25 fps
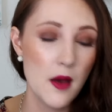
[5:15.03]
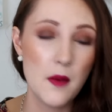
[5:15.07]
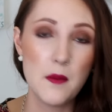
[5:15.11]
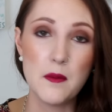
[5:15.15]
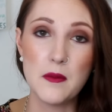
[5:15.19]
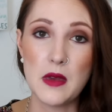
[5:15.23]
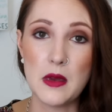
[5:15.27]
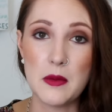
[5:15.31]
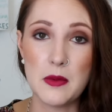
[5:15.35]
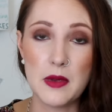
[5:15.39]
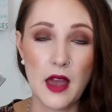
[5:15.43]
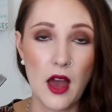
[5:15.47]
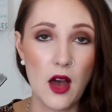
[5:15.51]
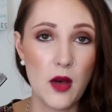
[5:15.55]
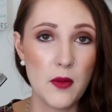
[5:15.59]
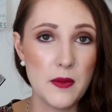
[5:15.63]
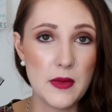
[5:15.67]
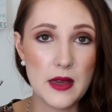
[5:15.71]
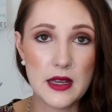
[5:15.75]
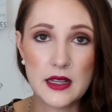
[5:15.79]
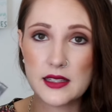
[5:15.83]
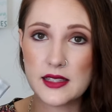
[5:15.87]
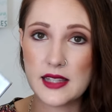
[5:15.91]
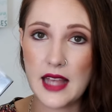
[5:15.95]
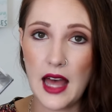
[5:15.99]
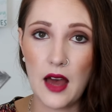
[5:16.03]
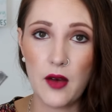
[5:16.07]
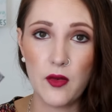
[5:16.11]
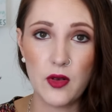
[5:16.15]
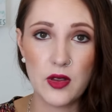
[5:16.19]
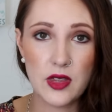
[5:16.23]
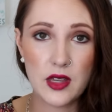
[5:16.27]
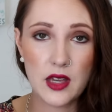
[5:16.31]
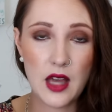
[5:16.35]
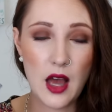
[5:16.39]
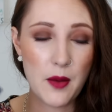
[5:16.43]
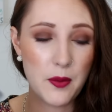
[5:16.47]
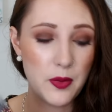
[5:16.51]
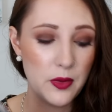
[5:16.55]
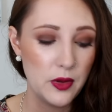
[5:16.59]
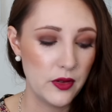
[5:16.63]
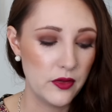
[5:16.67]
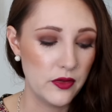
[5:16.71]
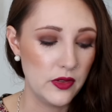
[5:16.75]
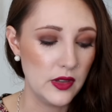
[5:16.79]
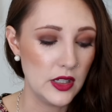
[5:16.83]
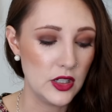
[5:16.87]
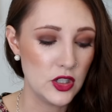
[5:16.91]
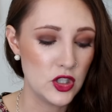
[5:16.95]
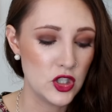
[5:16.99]
Maybe I'll mix that with a couple
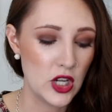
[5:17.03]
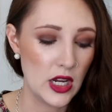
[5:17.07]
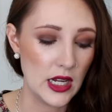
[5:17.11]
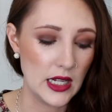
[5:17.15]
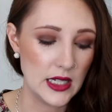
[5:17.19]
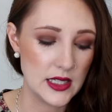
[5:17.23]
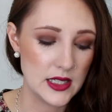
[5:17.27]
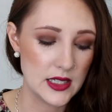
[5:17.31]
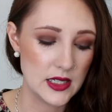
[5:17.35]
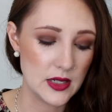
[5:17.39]
of these shades